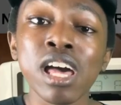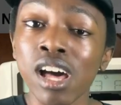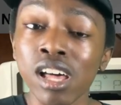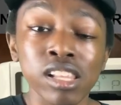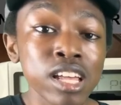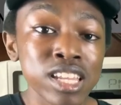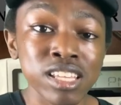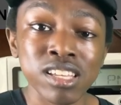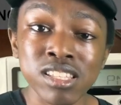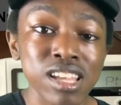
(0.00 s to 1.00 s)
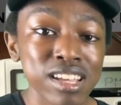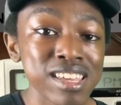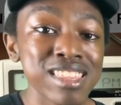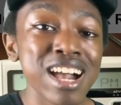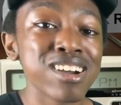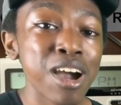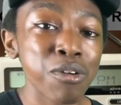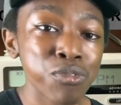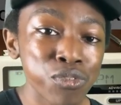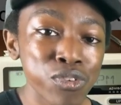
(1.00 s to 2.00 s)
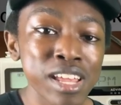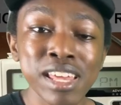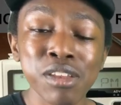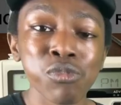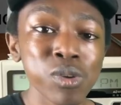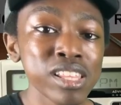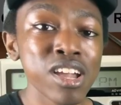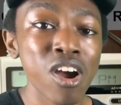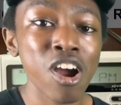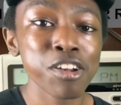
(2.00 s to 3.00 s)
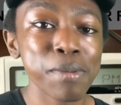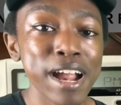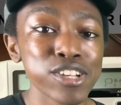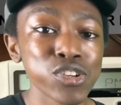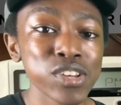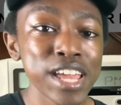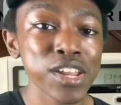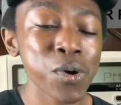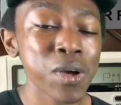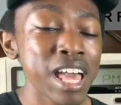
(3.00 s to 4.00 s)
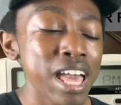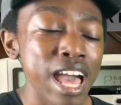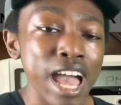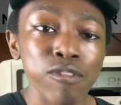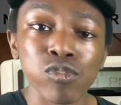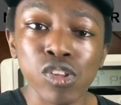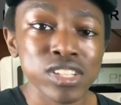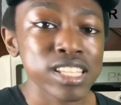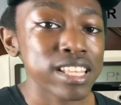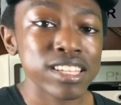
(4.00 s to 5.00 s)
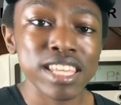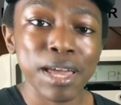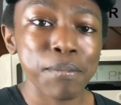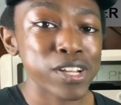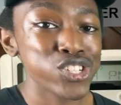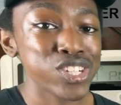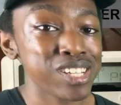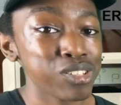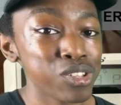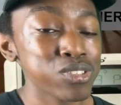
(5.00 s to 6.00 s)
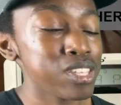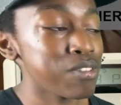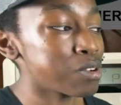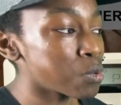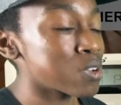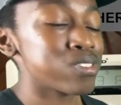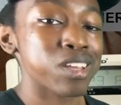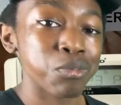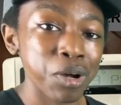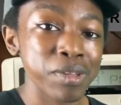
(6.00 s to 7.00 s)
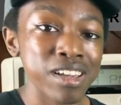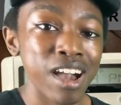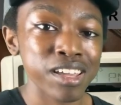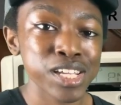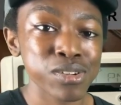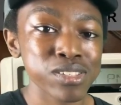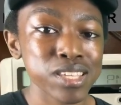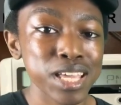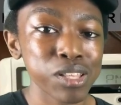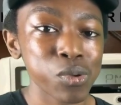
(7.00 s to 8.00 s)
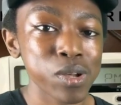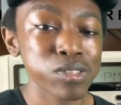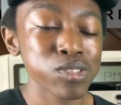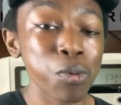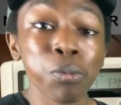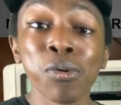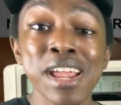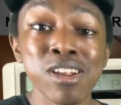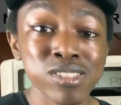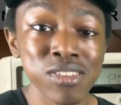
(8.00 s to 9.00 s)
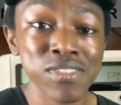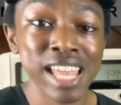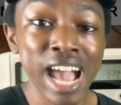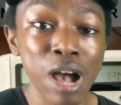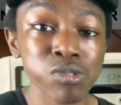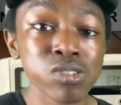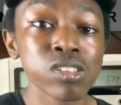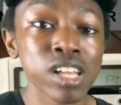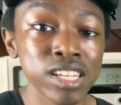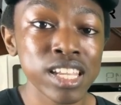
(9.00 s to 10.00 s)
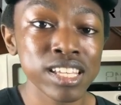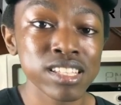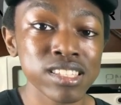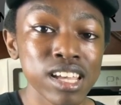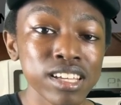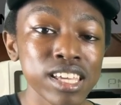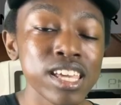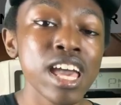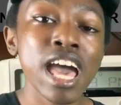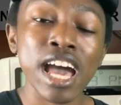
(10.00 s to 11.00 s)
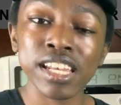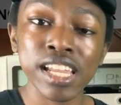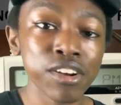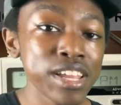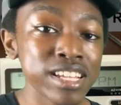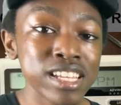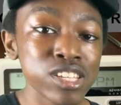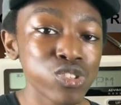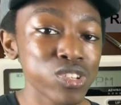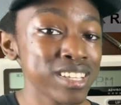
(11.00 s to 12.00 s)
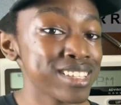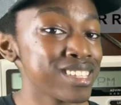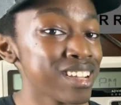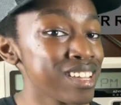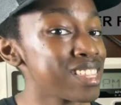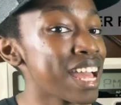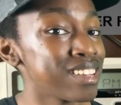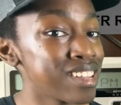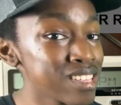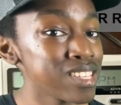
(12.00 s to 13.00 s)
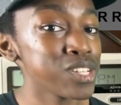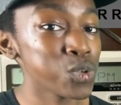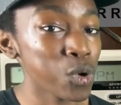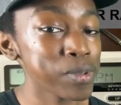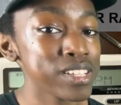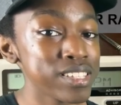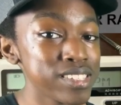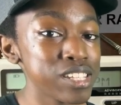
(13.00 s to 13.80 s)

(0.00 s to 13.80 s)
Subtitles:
London, Kentucky, that got hit really hard by a tornado. I've looked at the damage and it looks even worse than what we got here in St. Louis. So prayers even out to London, Kentucky, an area in eastern Kentucky that doesn't normally see